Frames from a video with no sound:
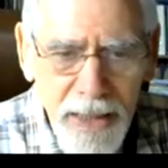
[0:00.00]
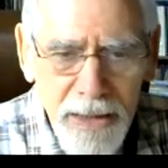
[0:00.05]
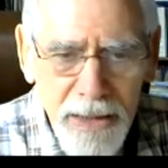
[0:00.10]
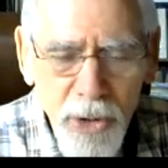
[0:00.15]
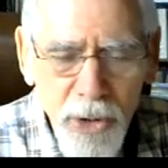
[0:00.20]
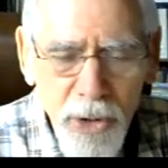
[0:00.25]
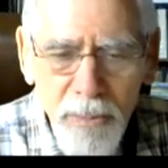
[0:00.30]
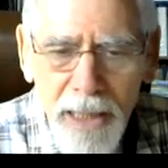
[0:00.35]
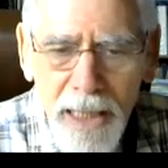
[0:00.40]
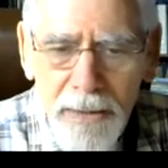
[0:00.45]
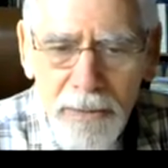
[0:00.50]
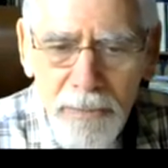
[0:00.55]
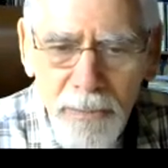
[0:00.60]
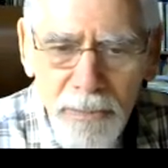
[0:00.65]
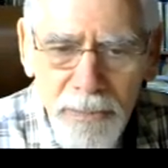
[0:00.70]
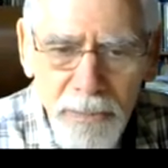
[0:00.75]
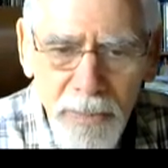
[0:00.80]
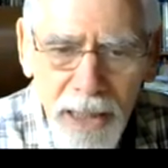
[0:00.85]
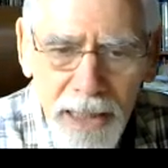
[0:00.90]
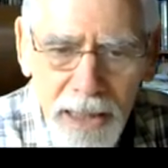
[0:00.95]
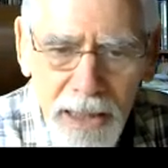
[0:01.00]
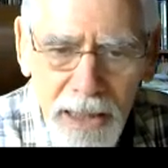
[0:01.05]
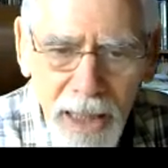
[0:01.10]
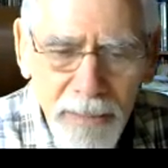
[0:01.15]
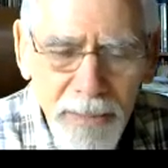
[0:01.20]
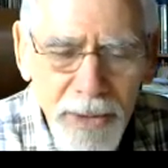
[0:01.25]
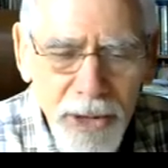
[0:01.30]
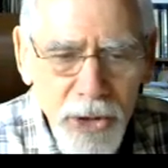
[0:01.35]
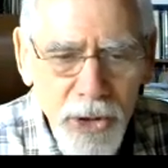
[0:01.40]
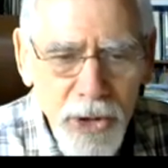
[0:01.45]
And so my
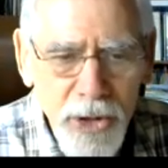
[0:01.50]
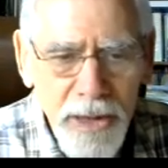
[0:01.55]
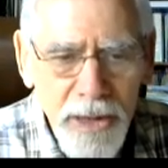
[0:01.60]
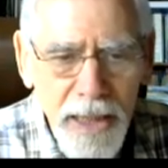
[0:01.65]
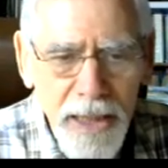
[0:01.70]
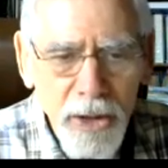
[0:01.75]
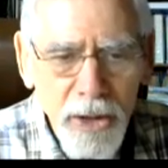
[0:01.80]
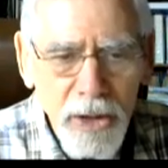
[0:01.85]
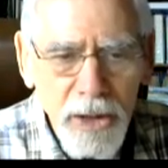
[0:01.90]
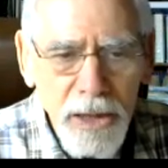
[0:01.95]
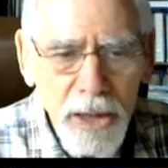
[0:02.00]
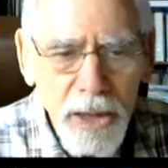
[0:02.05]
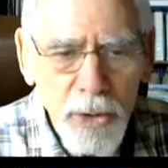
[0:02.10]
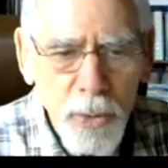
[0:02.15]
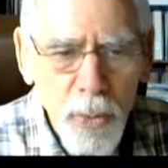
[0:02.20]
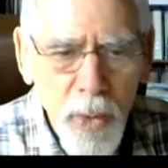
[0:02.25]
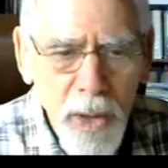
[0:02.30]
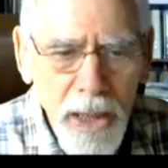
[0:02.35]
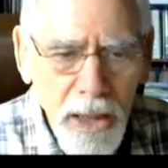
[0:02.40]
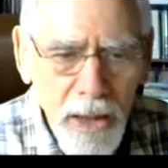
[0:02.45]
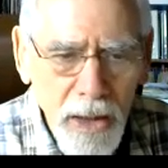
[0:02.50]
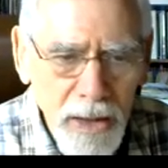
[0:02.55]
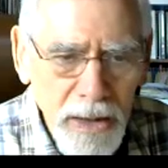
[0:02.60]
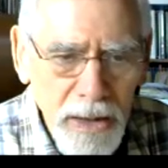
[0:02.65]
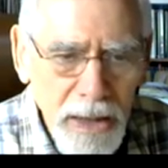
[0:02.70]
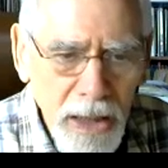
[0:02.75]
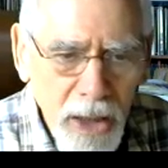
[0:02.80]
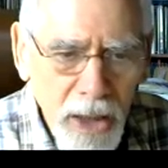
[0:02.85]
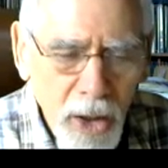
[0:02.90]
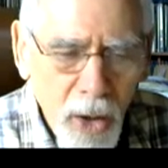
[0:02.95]
comments today are going to
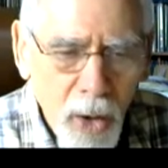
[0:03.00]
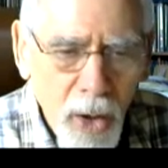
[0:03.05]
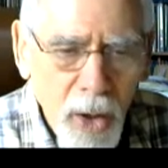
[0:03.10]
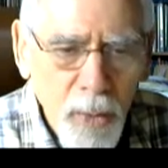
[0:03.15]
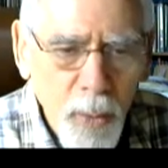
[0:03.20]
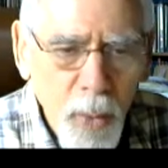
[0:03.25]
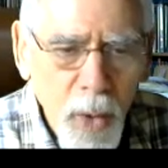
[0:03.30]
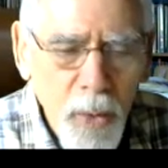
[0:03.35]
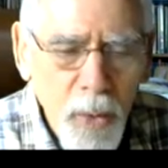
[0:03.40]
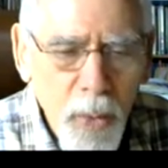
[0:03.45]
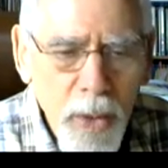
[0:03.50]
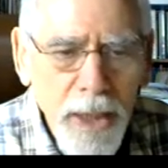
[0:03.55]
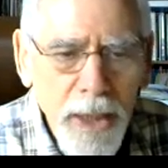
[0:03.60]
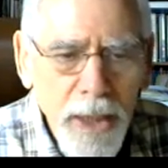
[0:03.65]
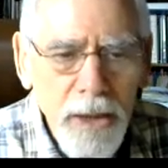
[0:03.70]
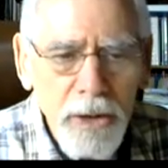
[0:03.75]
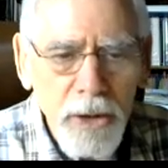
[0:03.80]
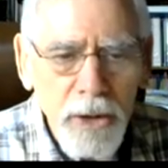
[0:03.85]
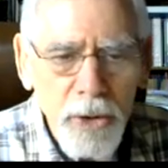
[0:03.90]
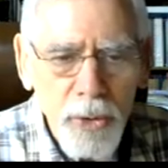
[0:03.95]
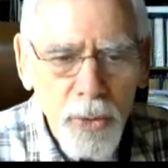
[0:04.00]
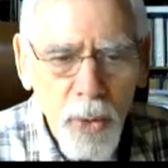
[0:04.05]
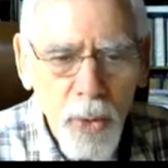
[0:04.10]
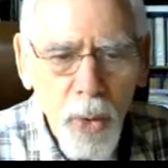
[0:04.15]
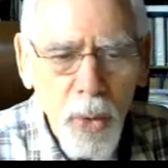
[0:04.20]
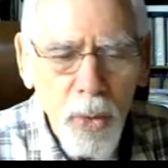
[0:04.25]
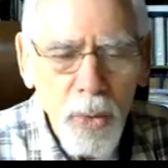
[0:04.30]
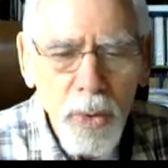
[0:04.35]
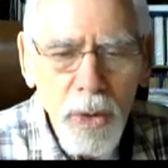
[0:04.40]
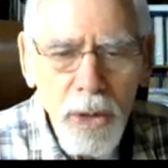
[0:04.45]
dwell on what we can
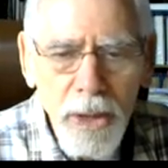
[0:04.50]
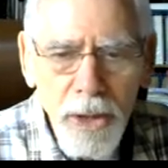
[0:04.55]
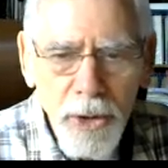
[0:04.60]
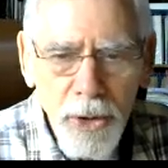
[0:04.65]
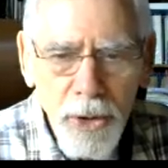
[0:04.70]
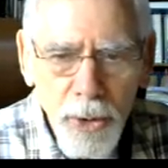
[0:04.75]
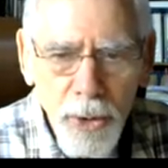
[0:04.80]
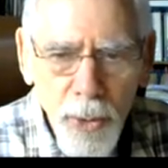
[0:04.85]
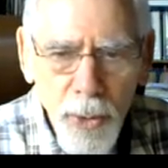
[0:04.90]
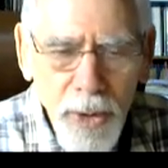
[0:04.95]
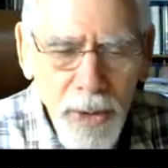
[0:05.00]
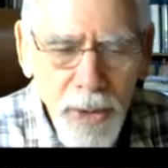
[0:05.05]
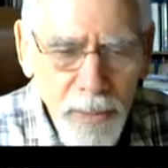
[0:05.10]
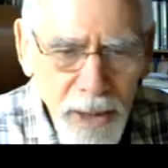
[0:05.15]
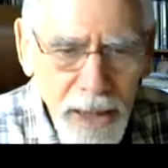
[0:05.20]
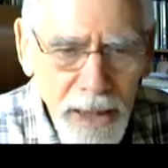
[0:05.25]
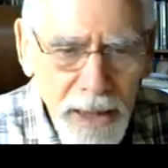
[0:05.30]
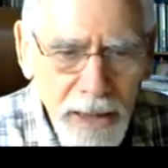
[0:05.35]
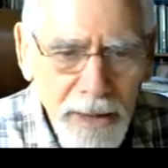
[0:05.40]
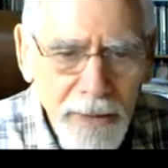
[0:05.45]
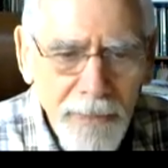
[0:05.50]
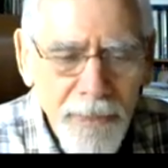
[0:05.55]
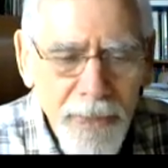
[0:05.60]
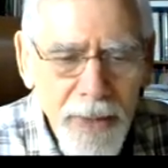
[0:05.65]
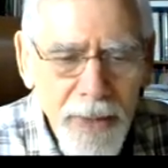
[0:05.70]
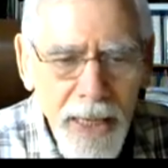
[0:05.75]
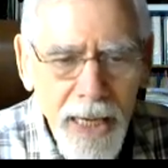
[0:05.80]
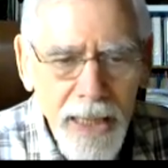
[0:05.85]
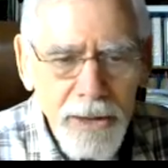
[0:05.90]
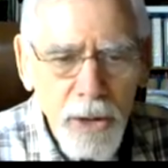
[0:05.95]
control, you and me,
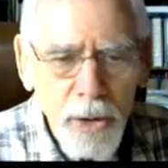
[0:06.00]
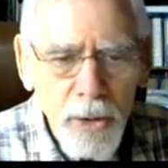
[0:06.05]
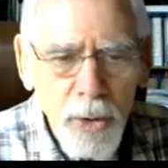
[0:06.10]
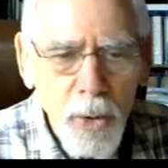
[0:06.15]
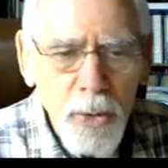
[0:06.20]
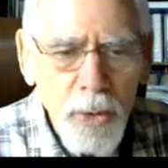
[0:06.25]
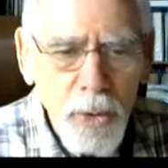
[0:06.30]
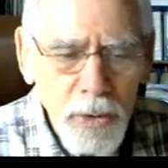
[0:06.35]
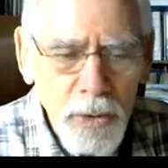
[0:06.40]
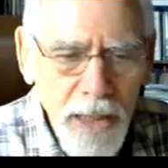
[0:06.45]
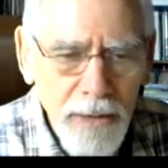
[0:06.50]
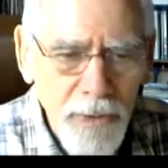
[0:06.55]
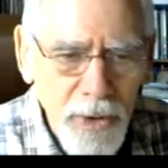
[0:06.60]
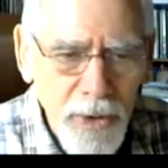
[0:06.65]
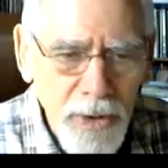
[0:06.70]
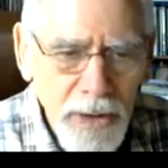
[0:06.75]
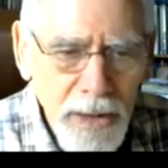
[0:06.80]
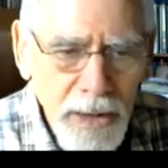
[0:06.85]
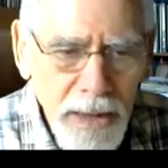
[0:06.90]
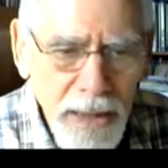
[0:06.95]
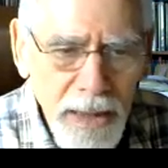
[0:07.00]
at the local level.